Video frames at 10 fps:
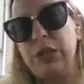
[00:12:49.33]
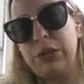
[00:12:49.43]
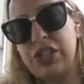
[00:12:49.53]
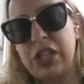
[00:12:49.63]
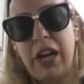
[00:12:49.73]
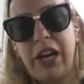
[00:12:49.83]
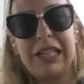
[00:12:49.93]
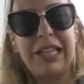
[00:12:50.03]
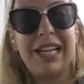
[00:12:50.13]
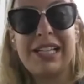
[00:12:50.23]
So it's just kind of like
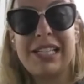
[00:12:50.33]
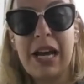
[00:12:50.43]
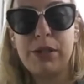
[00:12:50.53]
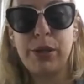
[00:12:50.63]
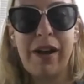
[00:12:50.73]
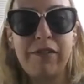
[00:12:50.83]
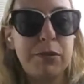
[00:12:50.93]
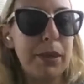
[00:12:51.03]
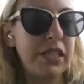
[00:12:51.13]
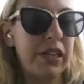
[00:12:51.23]
the next step. So I've
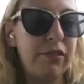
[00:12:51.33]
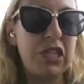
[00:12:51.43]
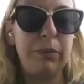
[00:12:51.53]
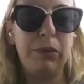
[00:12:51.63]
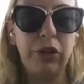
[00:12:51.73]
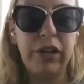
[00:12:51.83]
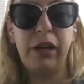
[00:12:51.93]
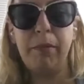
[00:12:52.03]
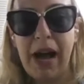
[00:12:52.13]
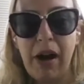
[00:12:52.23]
spent a lot of time learning
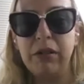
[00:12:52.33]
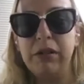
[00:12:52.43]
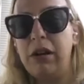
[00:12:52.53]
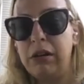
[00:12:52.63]
about